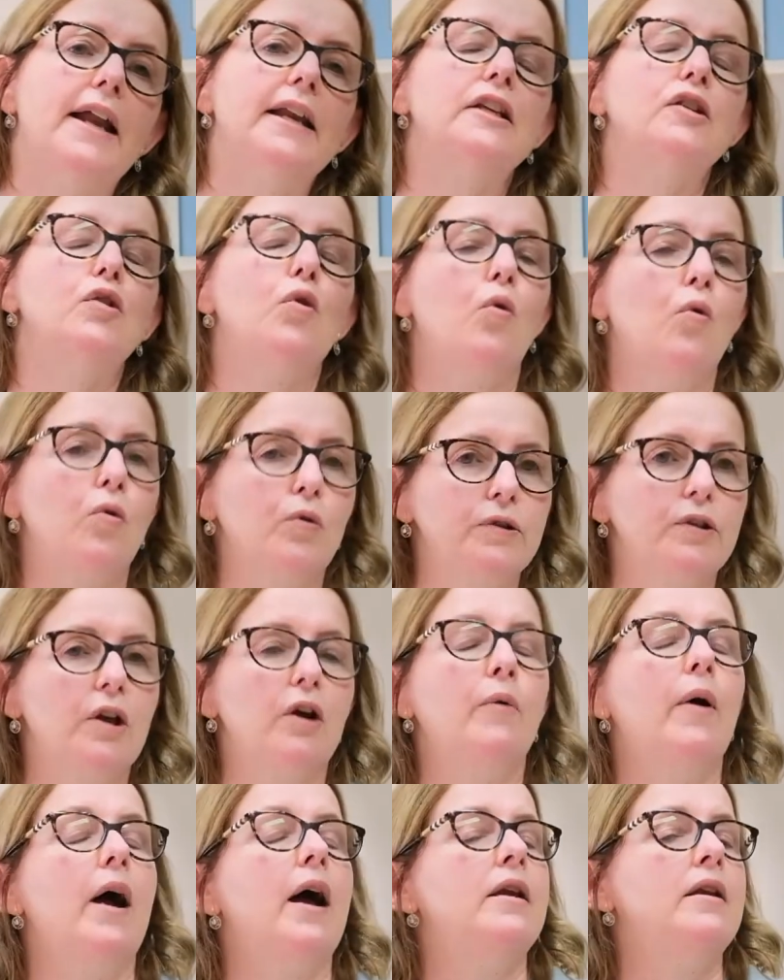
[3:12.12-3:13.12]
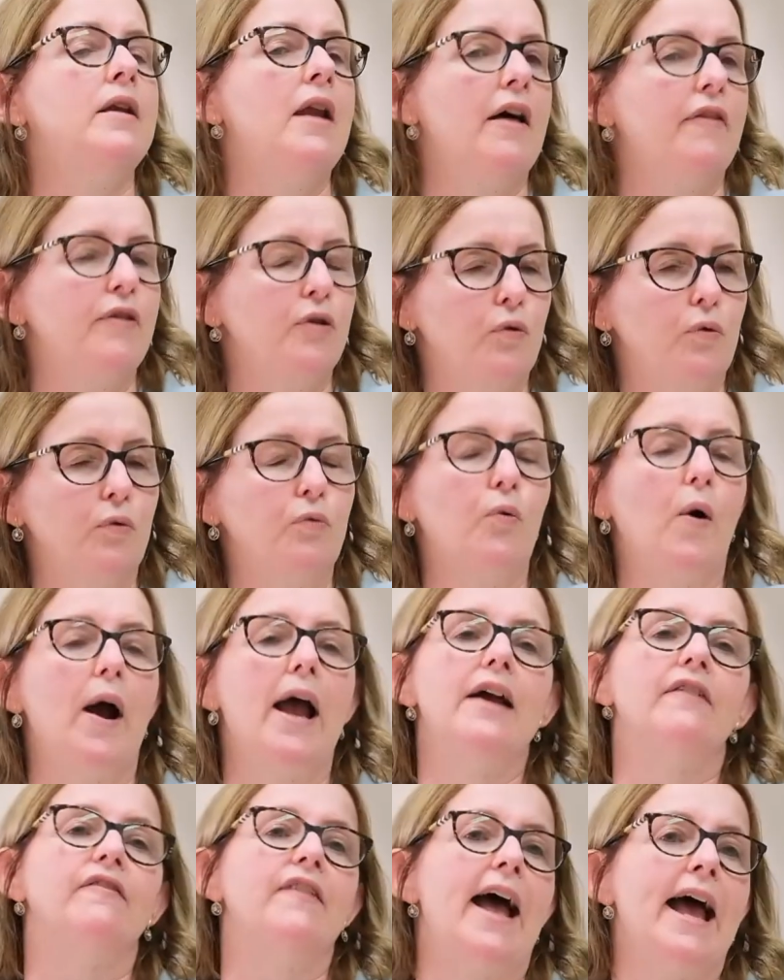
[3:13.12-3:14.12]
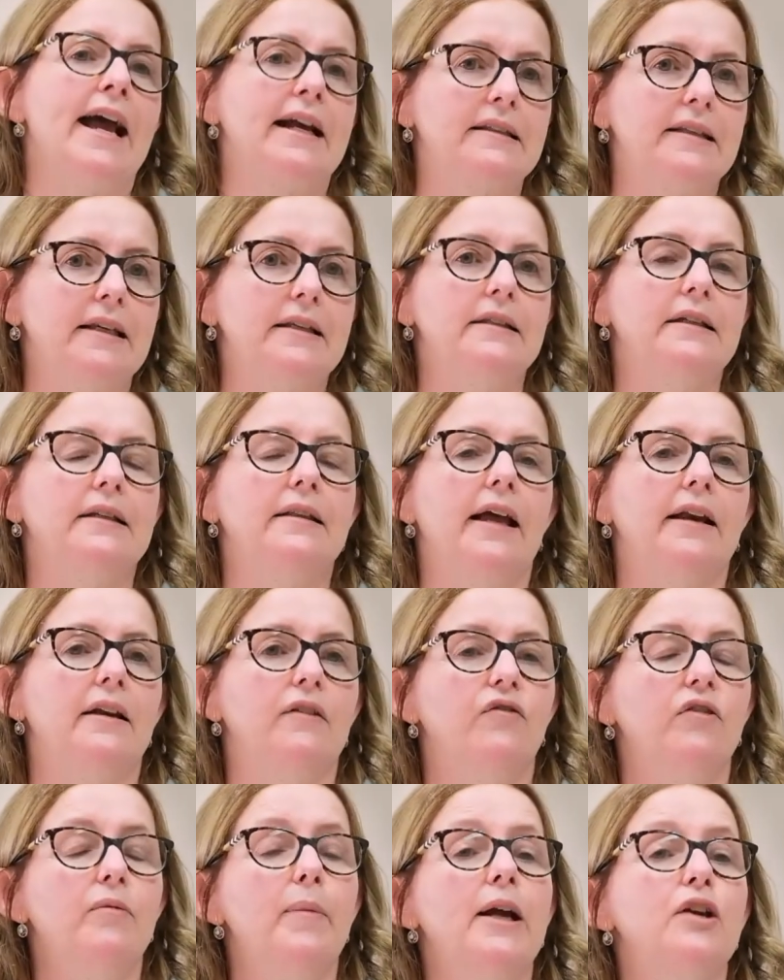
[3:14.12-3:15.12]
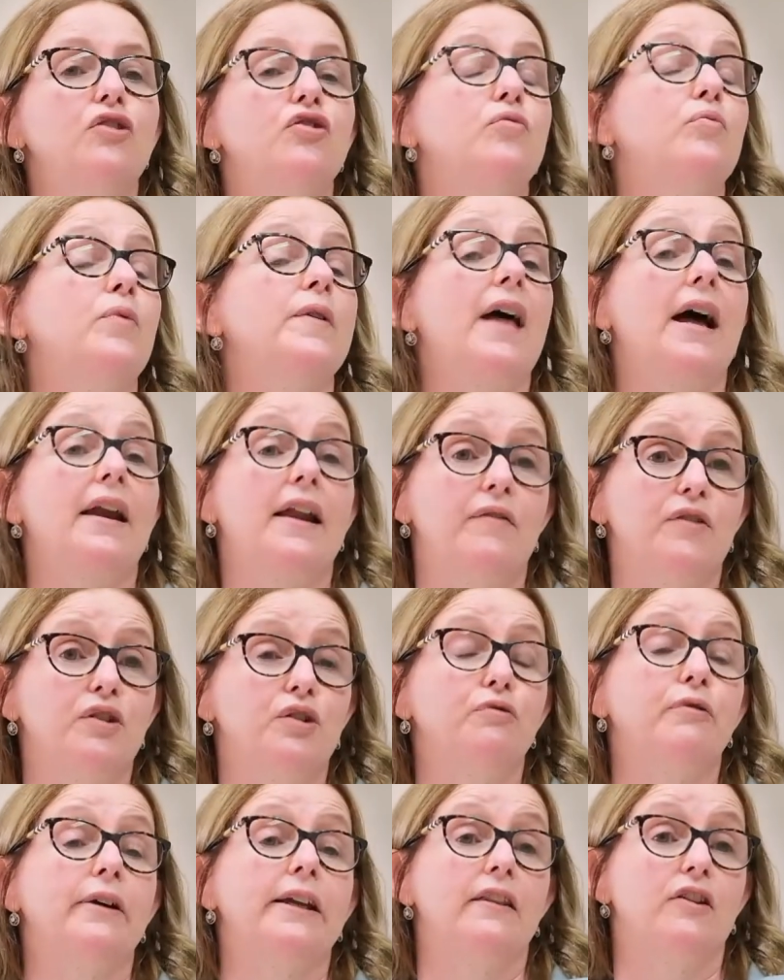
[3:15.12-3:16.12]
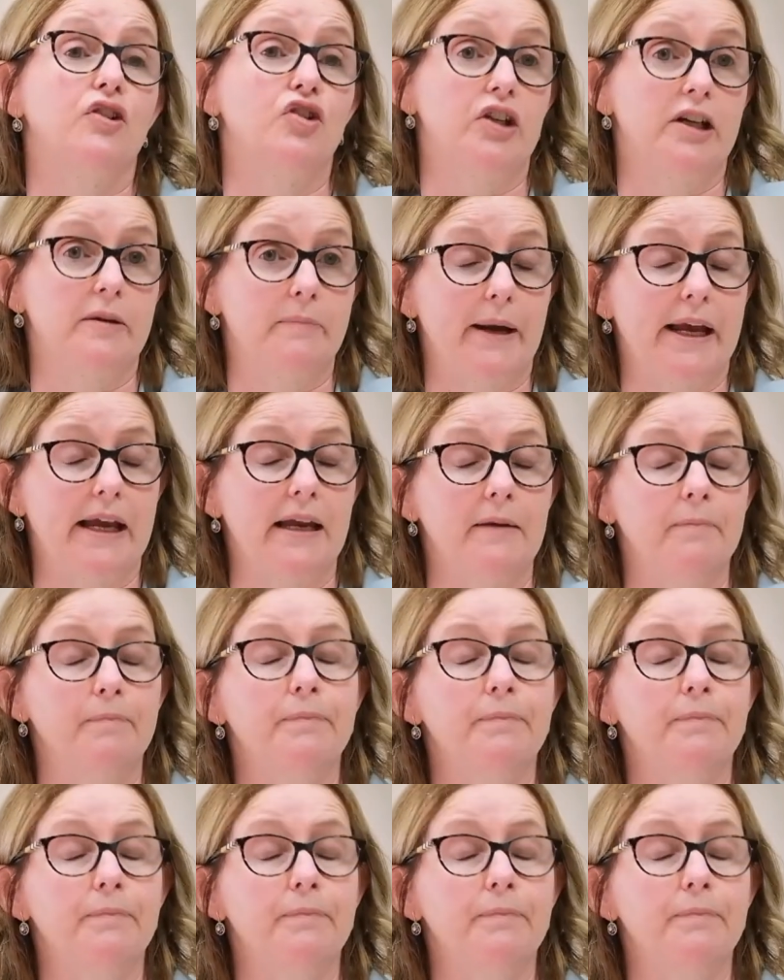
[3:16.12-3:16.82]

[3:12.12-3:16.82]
is also another good way of accessing that information without having to ring the GP.